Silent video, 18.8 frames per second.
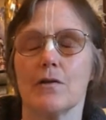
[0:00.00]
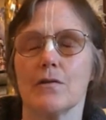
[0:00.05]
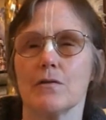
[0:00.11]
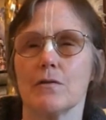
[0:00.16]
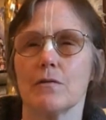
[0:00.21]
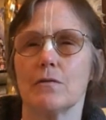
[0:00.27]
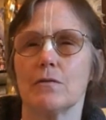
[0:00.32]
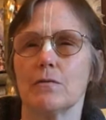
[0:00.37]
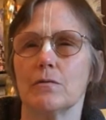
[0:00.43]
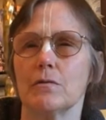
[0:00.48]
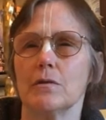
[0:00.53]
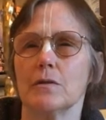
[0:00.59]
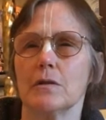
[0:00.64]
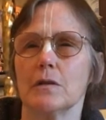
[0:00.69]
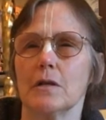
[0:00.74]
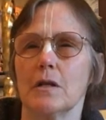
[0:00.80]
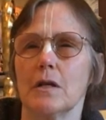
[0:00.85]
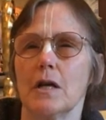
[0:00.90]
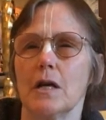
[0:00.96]
So
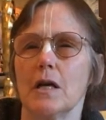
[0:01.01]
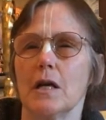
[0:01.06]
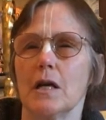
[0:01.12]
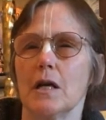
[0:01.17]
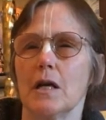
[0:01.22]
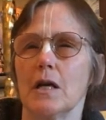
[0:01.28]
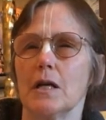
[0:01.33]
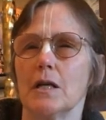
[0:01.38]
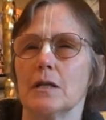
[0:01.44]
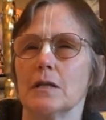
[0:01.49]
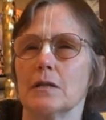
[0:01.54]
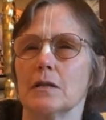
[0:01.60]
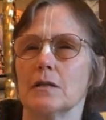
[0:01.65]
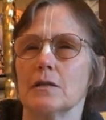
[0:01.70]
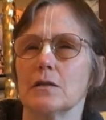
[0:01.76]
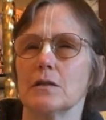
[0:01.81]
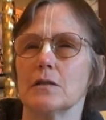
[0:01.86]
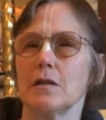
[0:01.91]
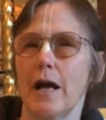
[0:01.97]
in
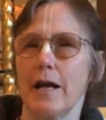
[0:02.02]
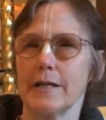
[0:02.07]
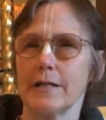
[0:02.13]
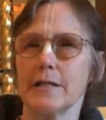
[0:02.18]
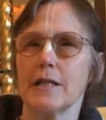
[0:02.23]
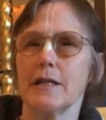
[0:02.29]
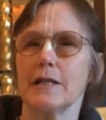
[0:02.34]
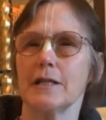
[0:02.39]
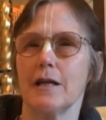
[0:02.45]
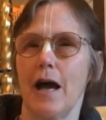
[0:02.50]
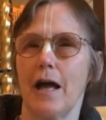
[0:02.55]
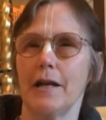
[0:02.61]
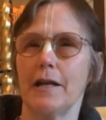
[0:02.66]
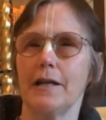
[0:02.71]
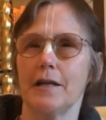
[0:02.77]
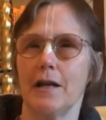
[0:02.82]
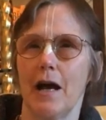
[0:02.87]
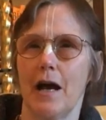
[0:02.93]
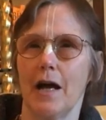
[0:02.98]

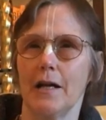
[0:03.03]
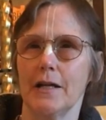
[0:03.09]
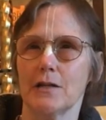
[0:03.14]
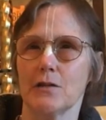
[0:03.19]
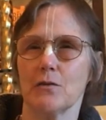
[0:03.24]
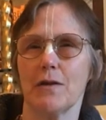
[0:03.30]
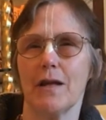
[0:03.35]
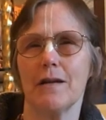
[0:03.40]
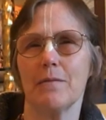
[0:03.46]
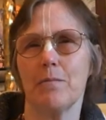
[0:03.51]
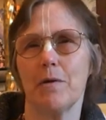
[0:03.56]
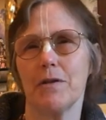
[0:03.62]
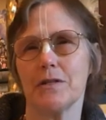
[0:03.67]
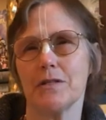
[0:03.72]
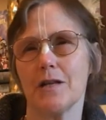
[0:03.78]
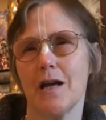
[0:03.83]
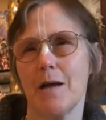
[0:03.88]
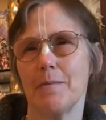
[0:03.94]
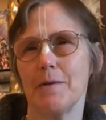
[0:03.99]
1999, so that by
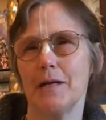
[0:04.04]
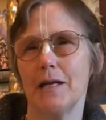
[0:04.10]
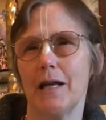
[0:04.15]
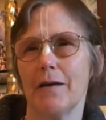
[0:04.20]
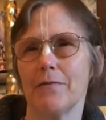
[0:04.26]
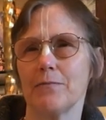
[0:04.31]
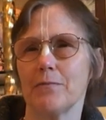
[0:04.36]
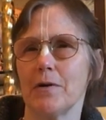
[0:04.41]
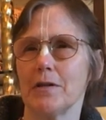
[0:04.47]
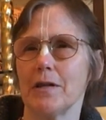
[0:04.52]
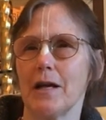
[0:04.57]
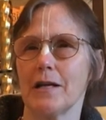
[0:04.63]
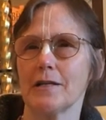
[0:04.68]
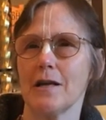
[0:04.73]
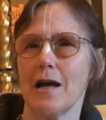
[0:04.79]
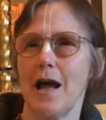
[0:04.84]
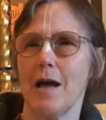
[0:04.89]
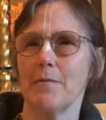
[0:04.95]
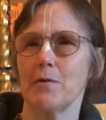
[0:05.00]
the time he left, by
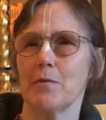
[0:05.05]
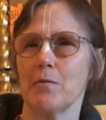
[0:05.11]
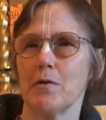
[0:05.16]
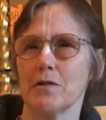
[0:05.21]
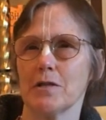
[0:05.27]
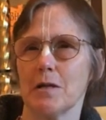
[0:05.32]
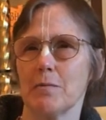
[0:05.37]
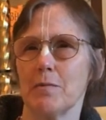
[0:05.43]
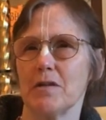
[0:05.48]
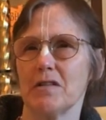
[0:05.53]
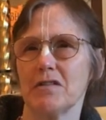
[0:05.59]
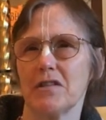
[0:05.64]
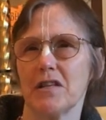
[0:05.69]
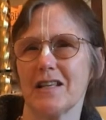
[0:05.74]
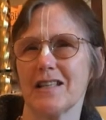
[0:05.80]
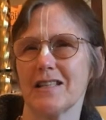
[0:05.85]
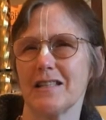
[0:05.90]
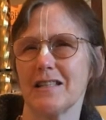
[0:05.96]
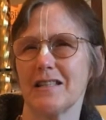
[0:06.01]
that time it must have been
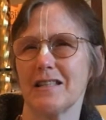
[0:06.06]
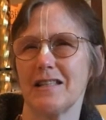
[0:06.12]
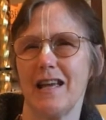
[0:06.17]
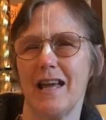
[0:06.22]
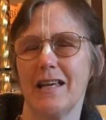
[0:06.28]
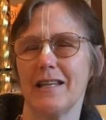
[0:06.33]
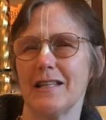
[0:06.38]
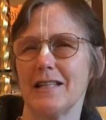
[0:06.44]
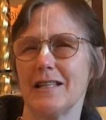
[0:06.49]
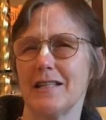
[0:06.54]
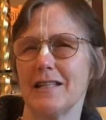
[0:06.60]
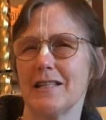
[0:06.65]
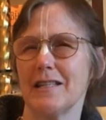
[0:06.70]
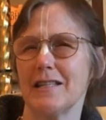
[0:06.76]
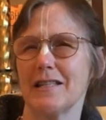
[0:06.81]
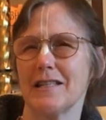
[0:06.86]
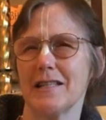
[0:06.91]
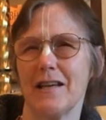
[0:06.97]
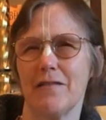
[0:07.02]
87,
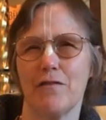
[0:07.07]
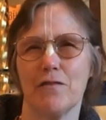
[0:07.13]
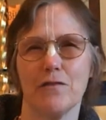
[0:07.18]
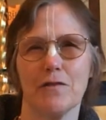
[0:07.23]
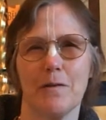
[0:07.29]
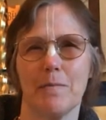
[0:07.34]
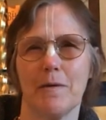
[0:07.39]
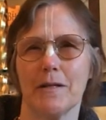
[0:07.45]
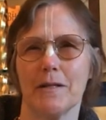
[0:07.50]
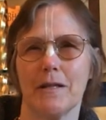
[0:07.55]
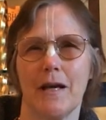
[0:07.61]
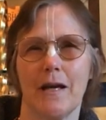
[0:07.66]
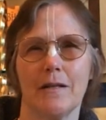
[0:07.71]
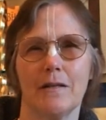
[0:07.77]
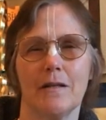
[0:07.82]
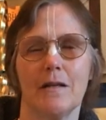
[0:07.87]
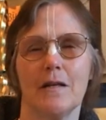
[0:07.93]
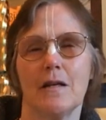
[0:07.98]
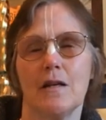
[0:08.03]
something like
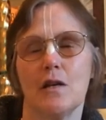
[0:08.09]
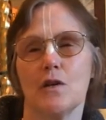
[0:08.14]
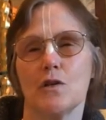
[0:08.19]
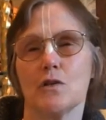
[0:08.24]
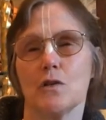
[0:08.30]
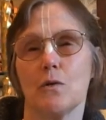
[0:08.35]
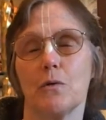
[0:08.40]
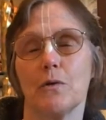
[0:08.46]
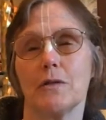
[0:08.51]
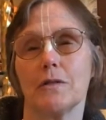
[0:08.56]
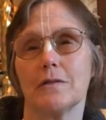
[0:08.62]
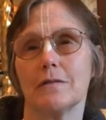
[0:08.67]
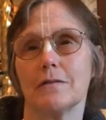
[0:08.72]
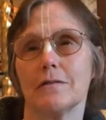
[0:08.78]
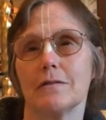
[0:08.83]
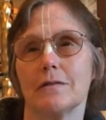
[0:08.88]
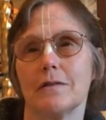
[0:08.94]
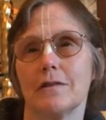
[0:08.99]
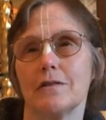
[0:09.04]
that. So
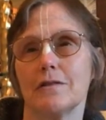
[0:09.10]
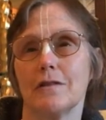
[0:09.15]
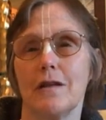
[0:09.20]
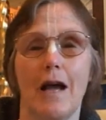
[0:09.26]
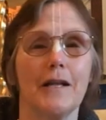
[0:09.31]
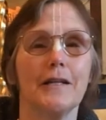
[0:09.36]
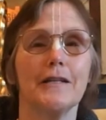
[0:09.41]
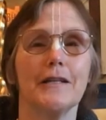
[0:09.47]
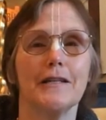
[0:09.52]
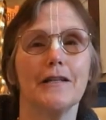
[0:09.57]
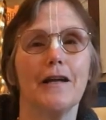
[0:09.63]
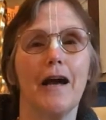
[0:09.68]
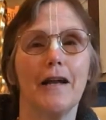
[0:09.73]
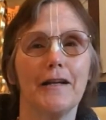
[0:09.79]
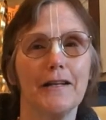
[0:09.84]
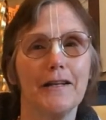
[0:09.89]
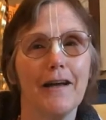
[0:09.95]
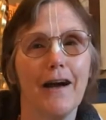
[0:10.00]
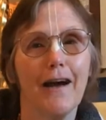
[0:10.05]
in
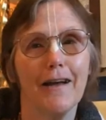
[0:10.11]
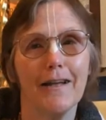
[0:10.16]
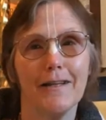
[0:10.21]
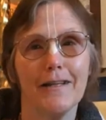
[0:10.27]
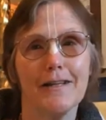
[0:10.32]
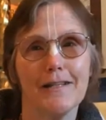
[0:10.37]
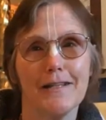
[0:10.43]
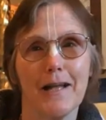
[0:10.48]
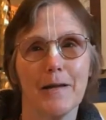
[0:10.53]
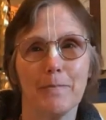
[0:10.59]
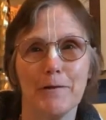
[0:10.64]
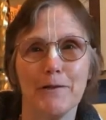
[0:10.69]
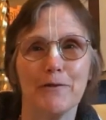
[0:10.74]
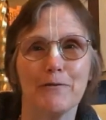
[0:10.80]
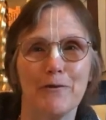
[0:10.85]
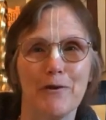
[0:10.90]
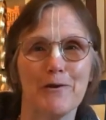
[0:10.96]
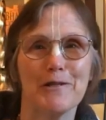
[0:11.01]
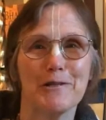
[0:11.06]
1999, he sent me
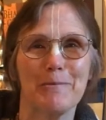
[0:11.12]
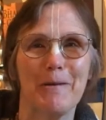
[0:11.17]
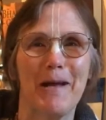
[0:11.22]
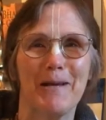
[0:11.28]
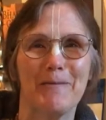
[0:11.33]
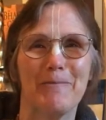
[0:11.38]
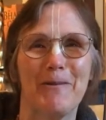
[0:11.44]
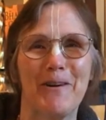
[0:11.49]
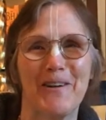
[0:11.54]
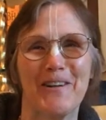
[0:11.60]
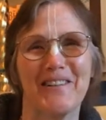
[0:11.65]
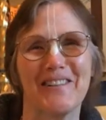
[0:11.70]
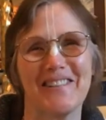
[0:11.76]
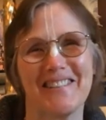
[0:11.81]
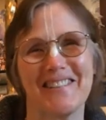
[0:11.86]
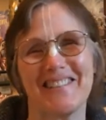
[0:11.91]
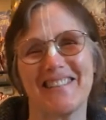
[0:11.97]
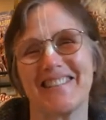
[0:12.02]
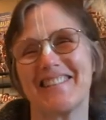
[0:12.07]
divorce
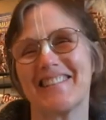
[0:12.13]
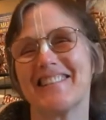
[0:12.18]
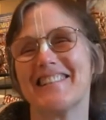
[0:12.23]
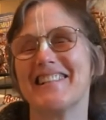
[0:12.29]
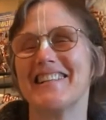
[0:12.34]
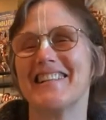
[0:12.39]
papers.